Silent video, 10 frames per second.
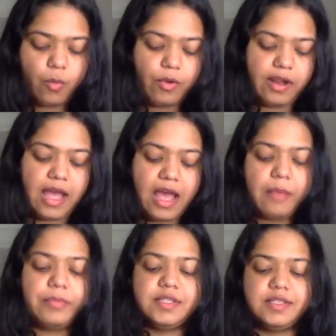what
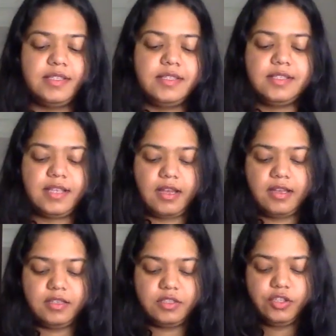happens is
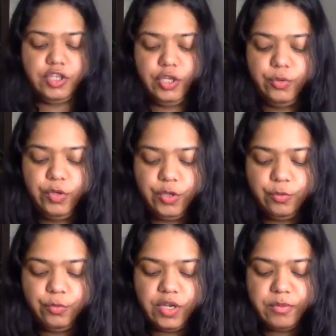that a new
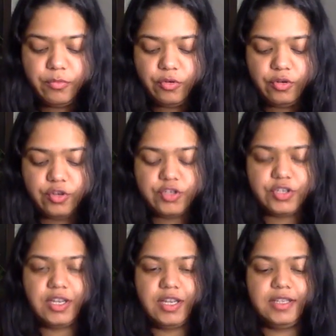you
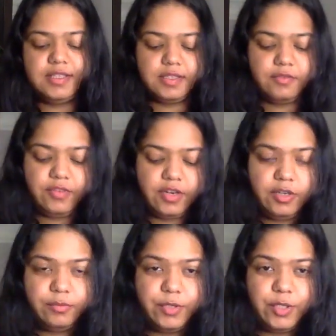emerge. It's a
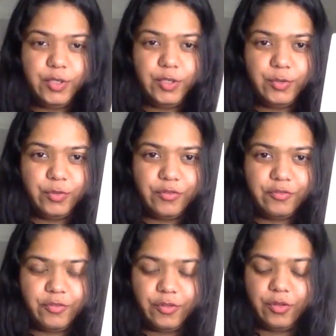very
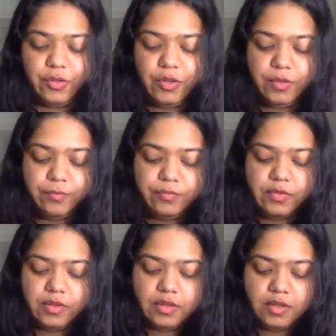beautiful
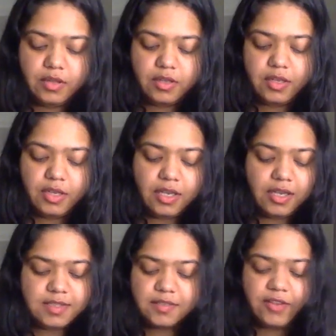
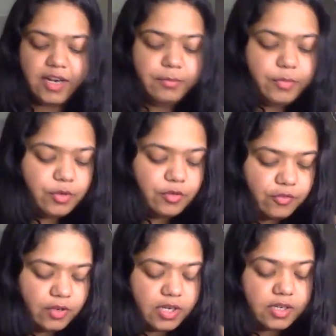
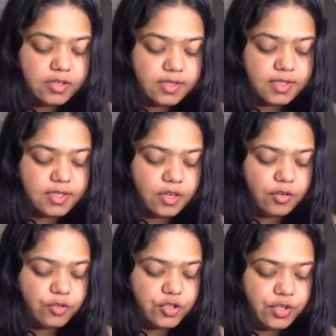and innocent
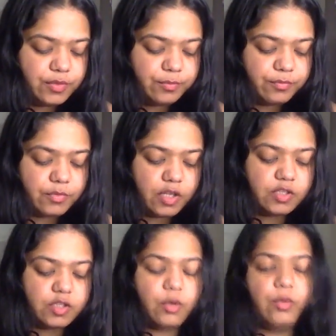energy.
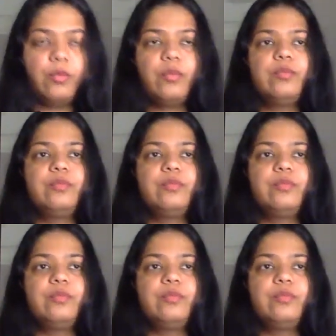So